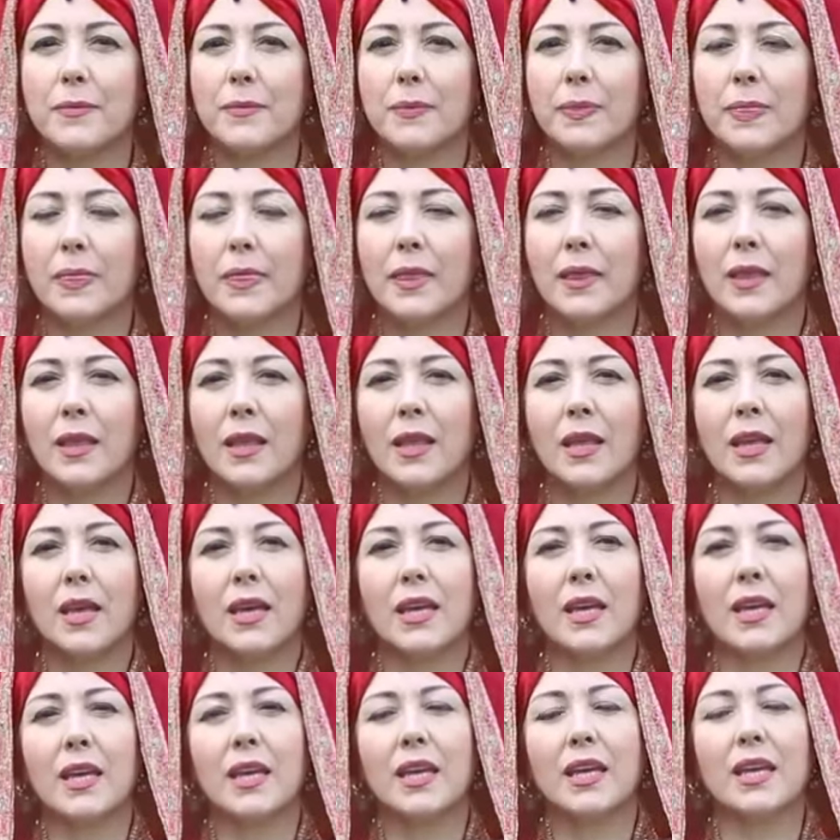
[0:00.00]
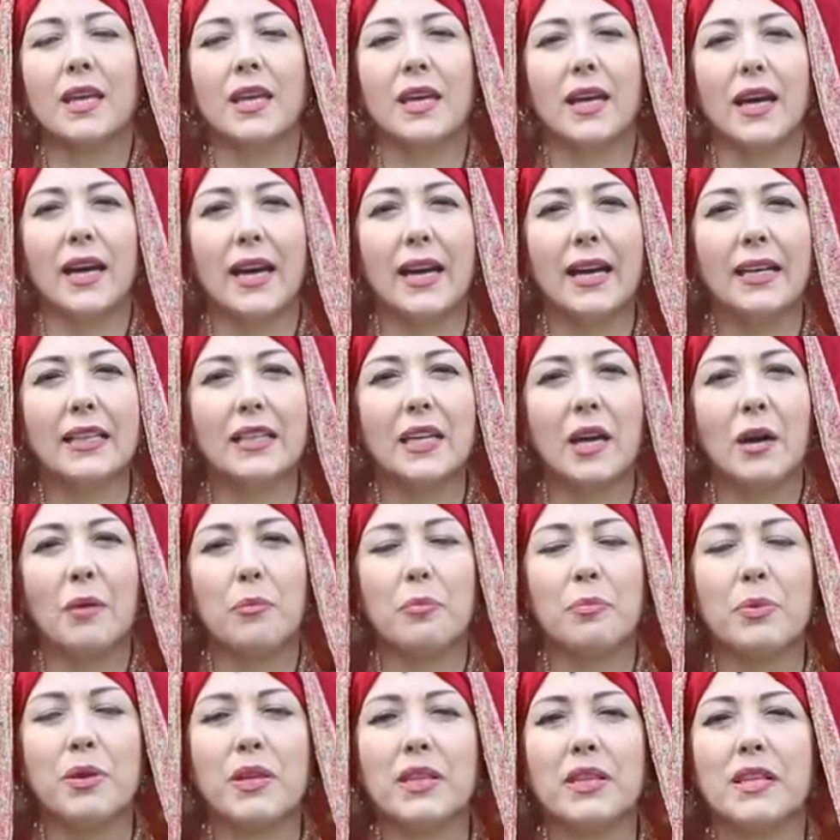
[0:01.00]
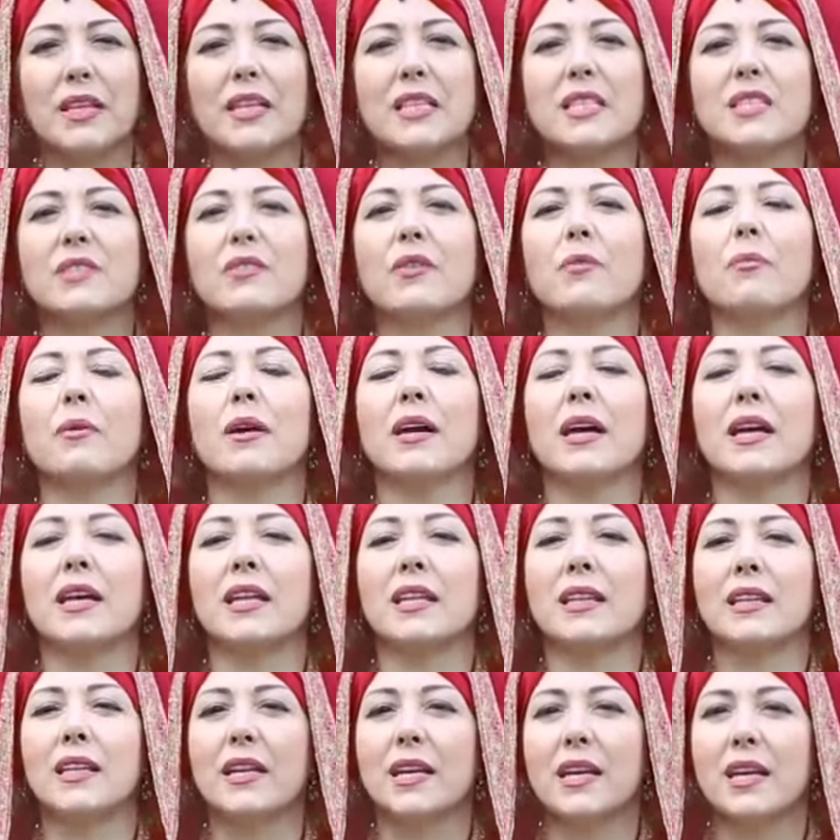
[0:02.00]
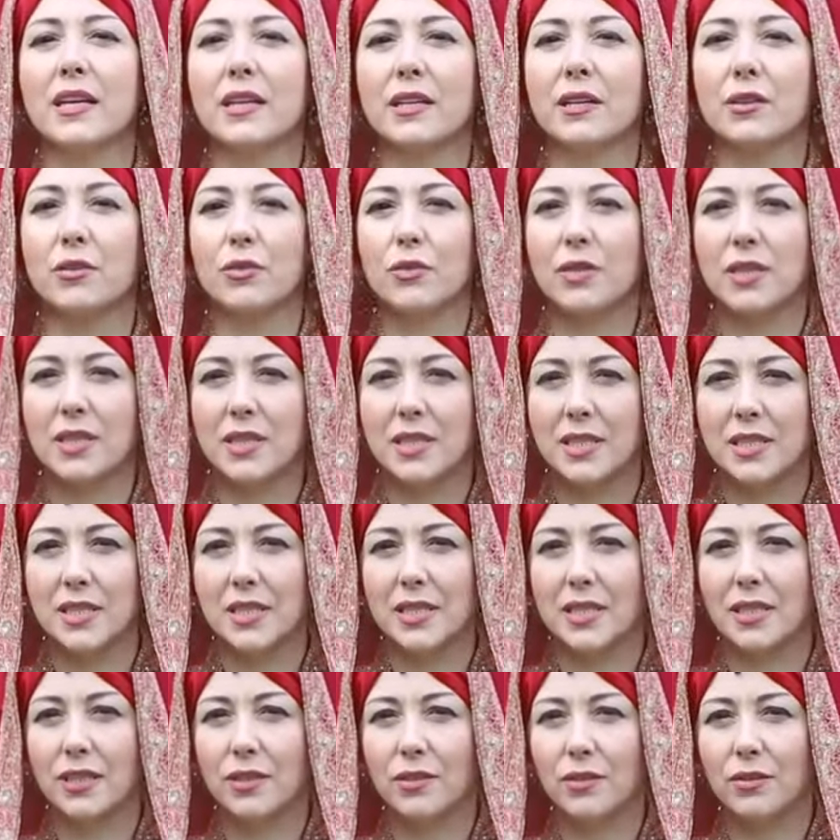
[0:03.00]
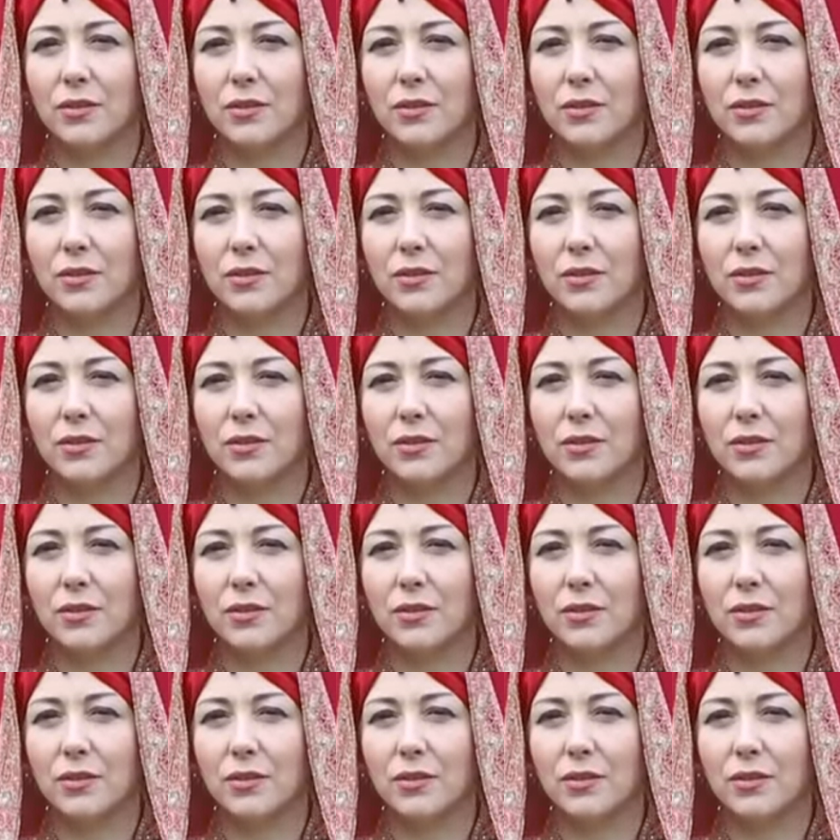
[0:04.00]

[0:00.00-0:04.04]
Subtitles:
and it will give you energy and strength.